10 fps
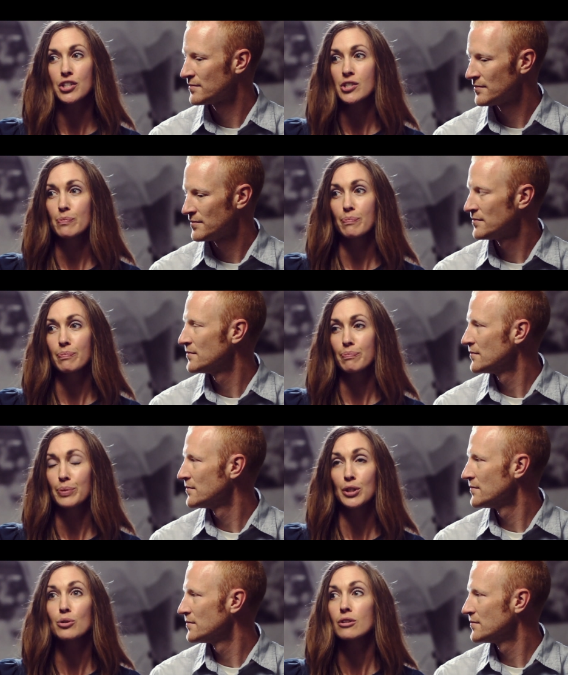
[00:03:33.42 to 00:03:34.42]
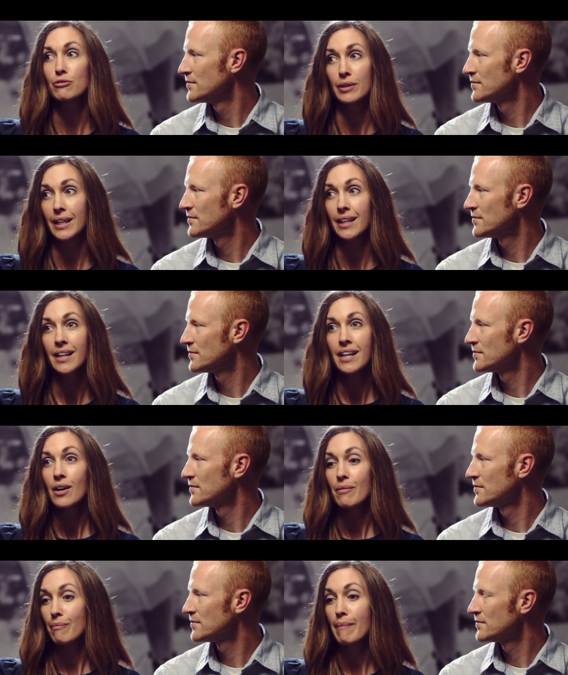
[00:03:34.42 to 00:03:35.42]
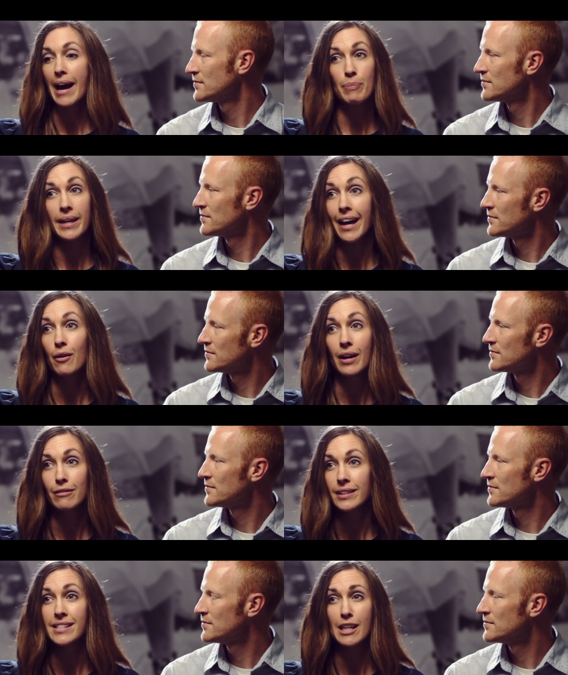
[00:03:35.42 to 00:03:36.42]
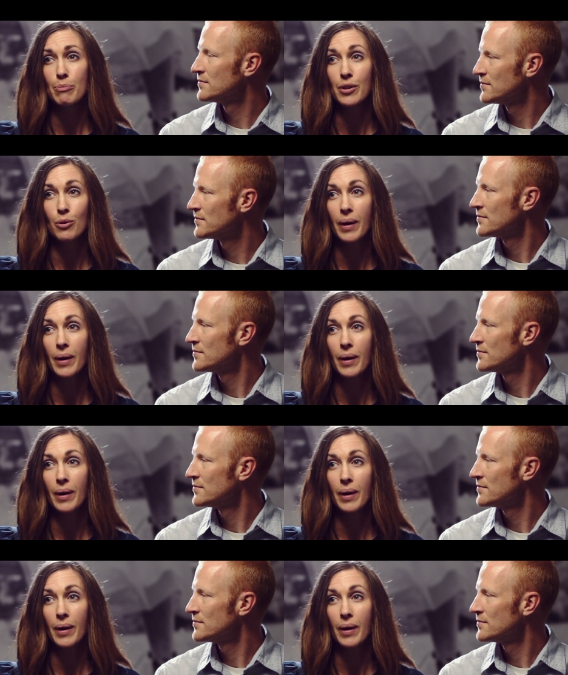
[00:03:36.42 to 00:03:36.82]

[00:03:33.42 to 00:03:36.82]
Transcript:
Speaker 1: just beautifully mapping out every step of the